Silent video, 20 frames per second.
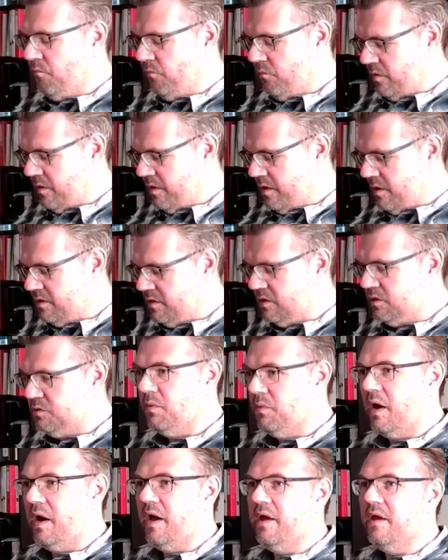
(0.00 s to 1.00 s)
This is
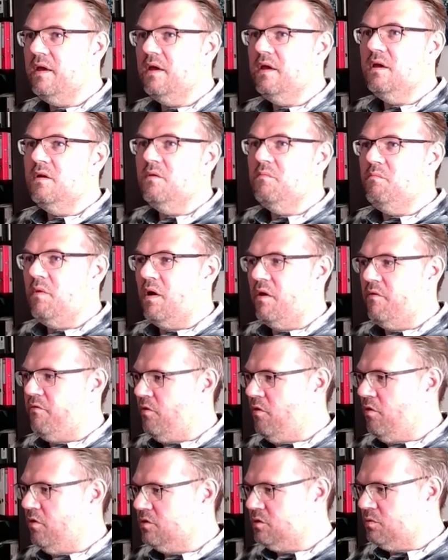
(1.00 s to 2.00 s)
my, my
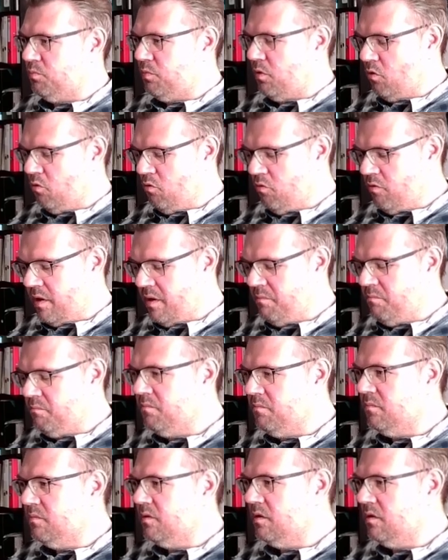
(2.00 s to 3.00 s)
first program.
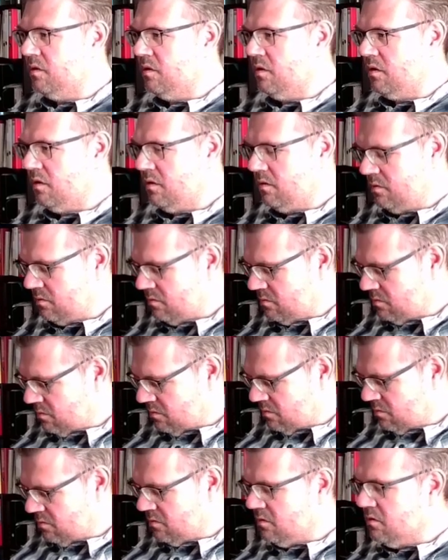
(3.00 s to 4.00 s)
Yeah.
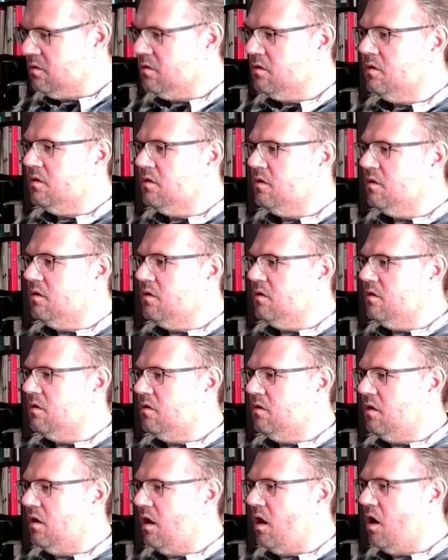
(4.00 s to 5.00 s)

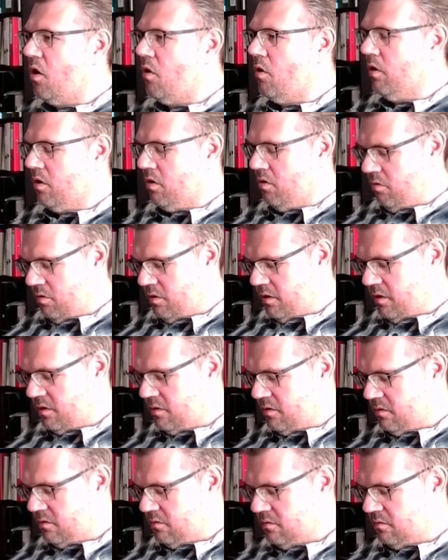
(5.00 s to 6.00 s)
I'll call
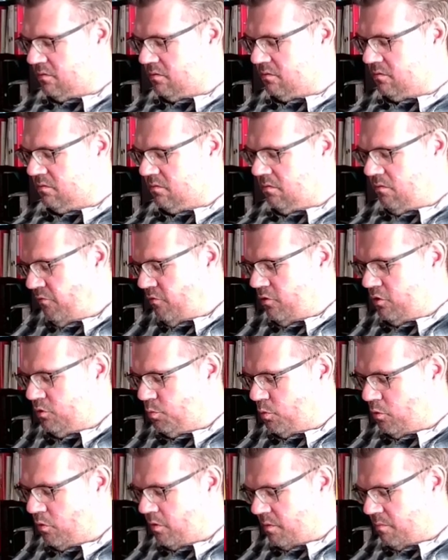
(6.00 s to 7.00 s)
it the first
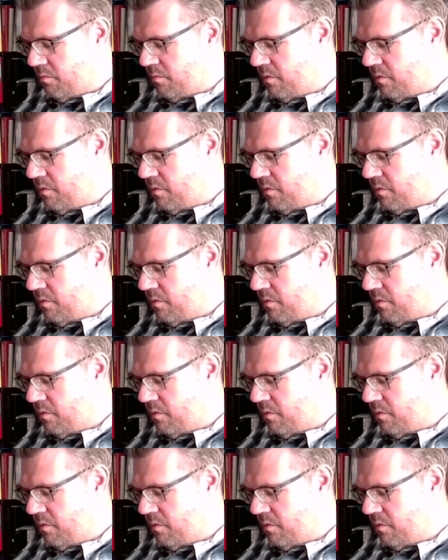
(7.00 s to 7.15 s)
program.